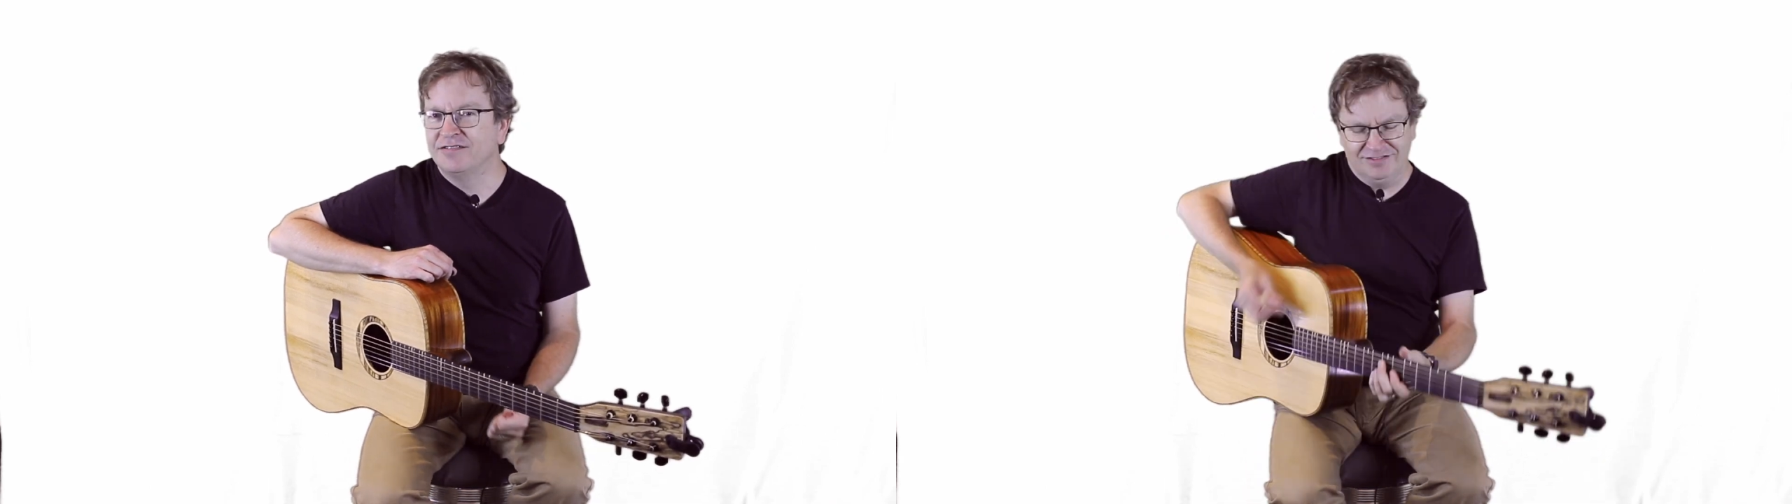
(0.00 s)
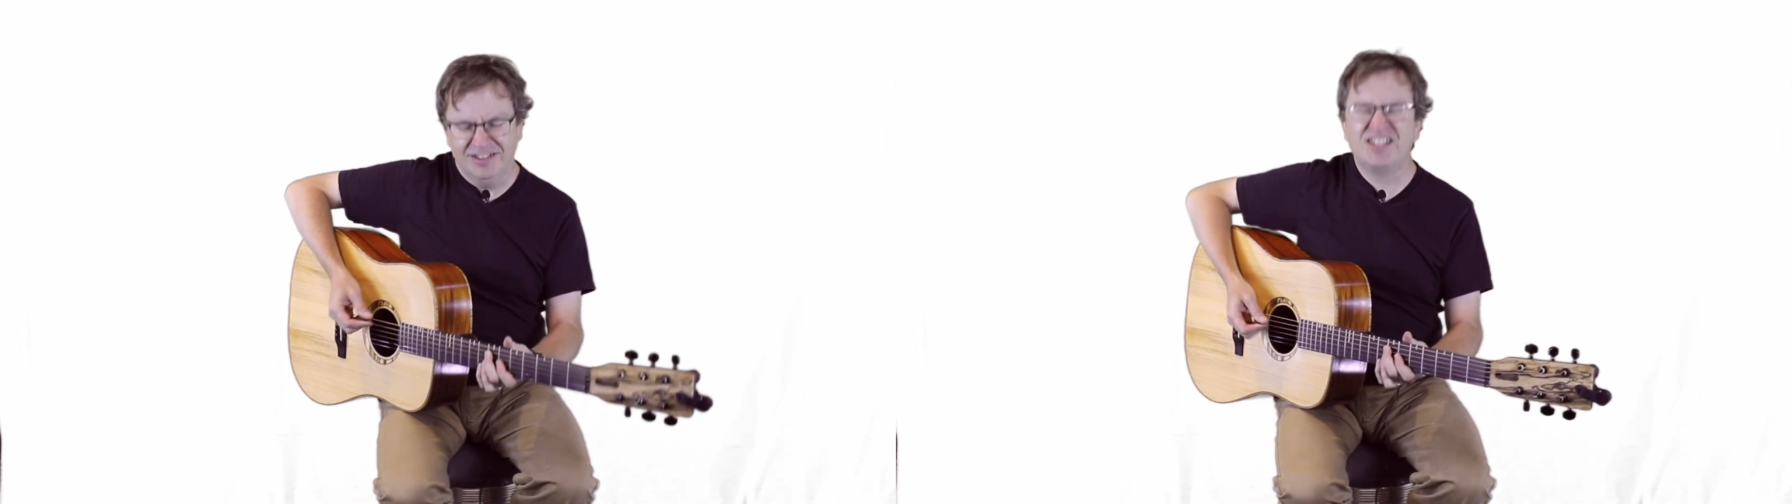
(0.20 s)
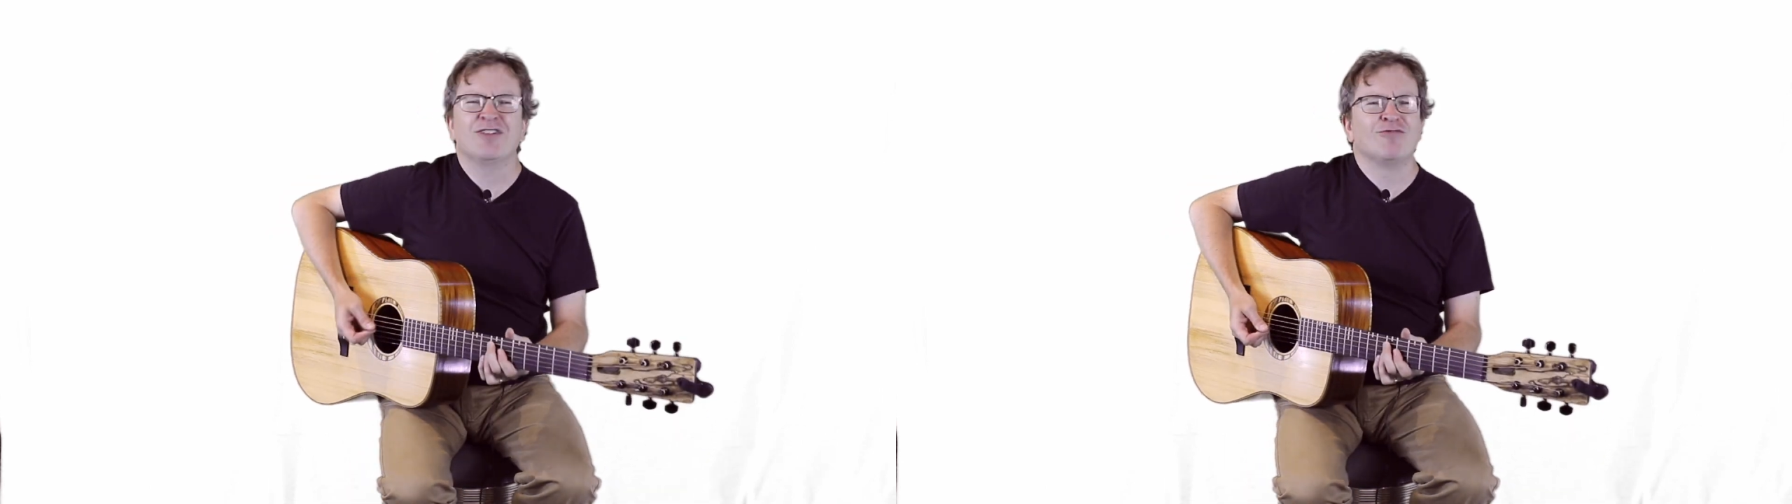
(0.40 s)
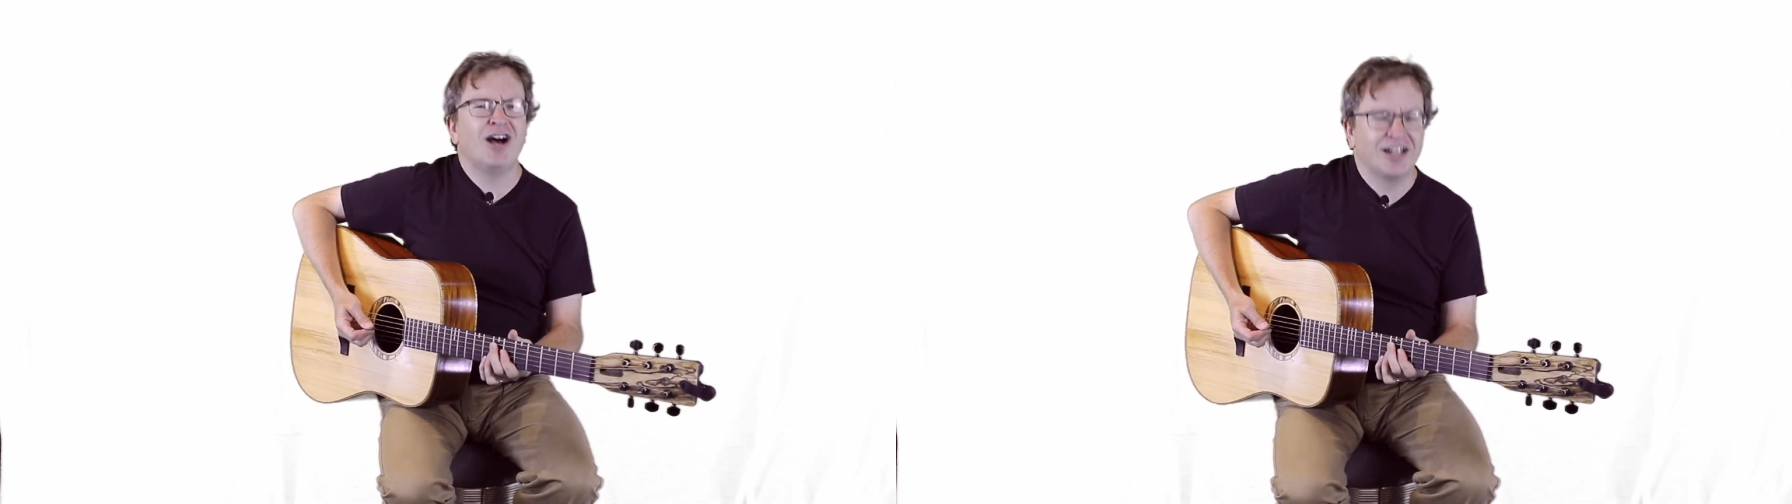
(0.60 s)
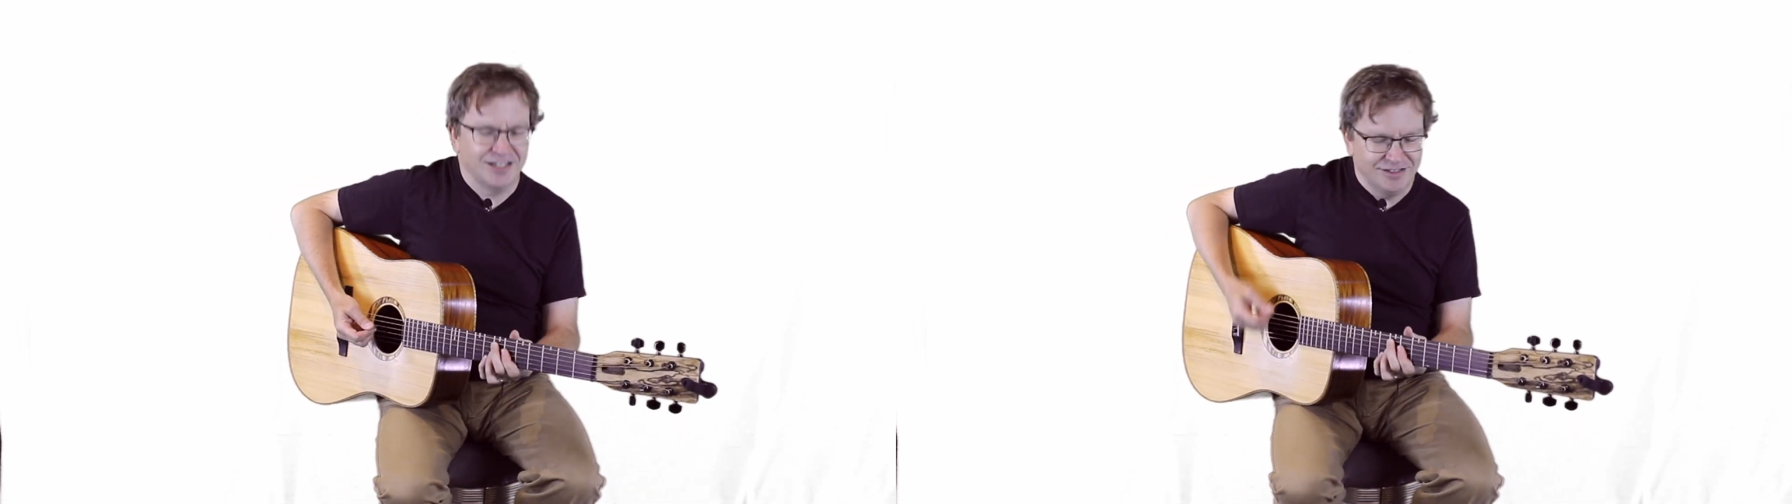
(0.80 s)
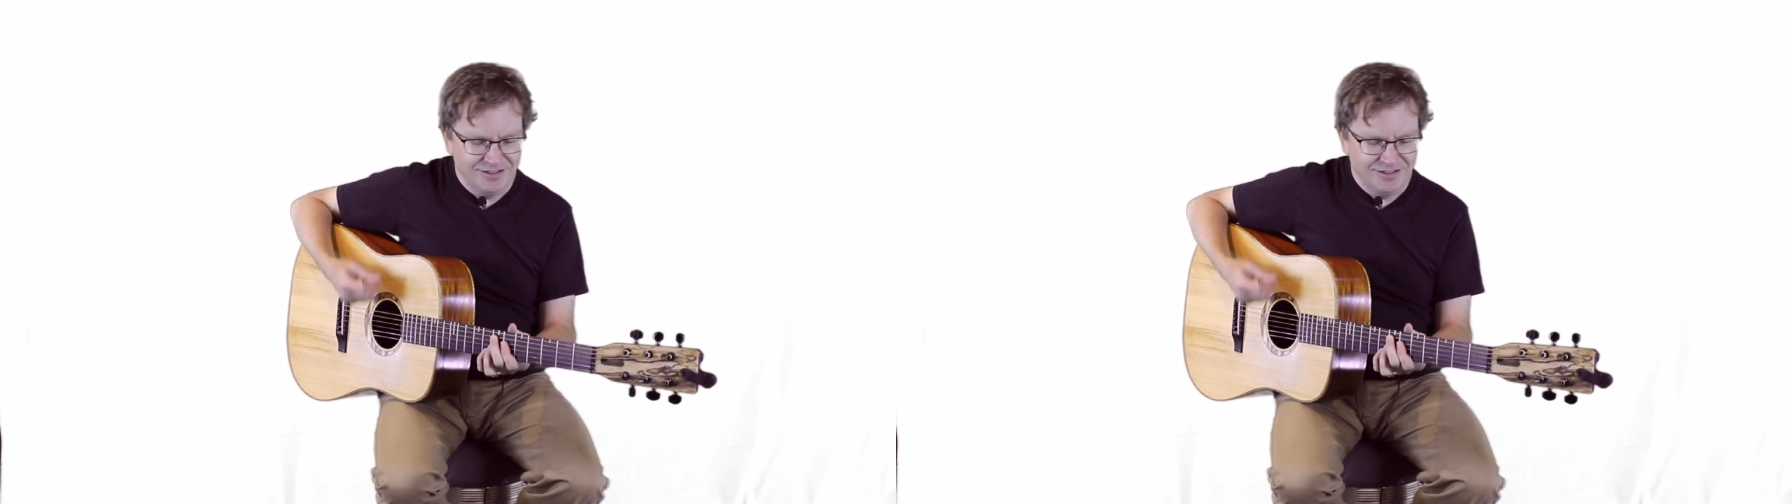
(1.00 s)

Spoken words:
Let's get rocking.